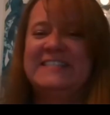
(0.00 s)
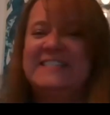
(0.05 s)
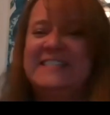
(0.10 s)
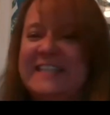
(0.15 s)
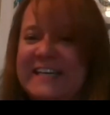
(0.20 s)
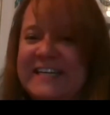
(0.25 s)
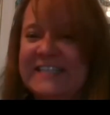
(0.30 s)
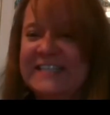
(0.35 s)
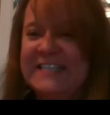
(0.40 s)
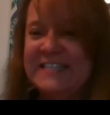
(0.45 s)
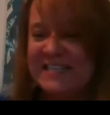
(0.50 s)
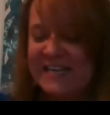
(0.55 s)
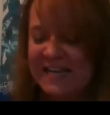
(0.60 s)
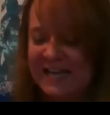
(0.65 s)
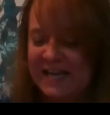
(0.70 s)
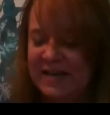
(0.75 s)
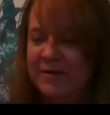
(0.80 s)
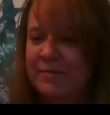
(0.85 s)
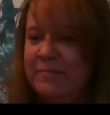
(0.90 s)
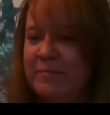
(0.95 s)
Liz
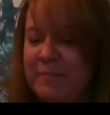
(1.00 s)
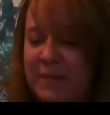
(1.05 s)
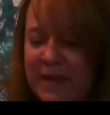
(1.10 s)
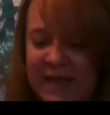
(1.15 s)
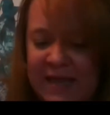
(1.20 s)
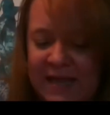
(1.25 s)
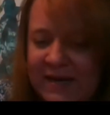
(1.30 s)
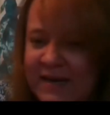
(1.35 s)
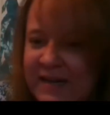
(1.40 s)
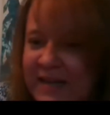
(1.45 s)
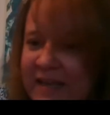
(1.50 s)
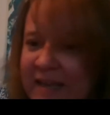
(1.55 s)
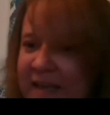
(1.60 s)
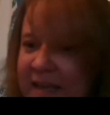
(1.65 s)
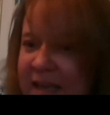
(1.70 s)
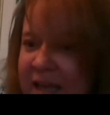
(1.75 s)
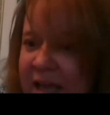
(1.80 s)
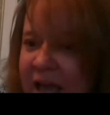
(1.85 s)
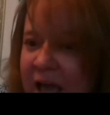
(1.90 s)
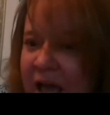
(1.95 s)
and Mandy.